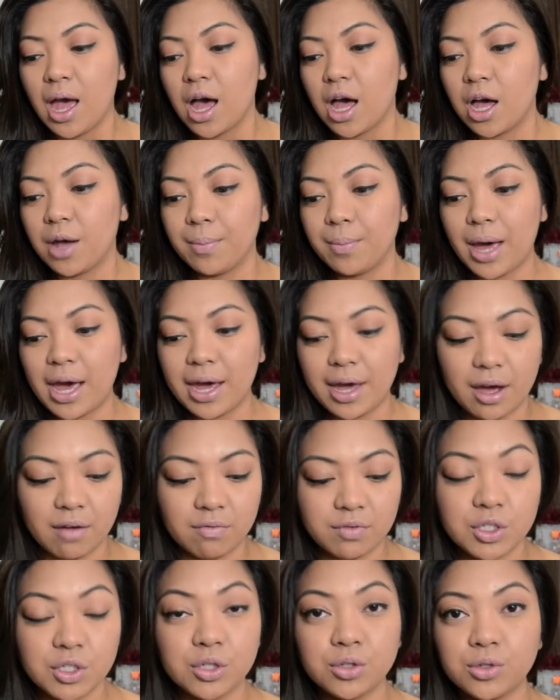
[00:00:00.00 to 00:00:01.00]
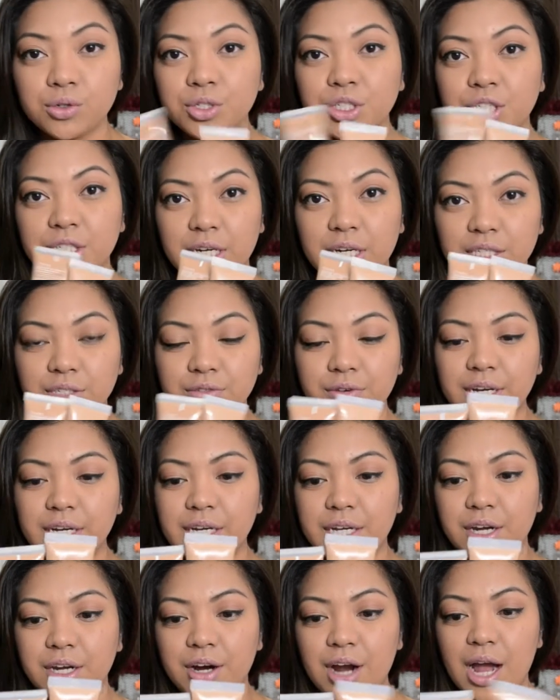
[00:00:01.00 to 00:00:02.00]
I have two shades right
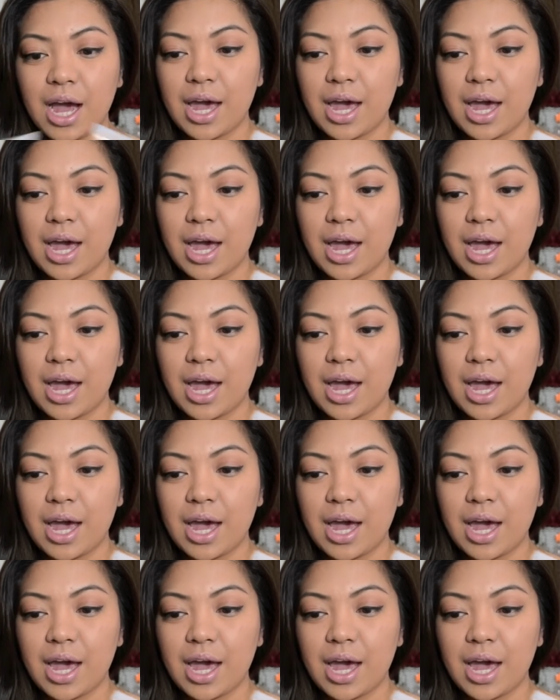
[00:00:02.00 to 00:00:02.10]
here.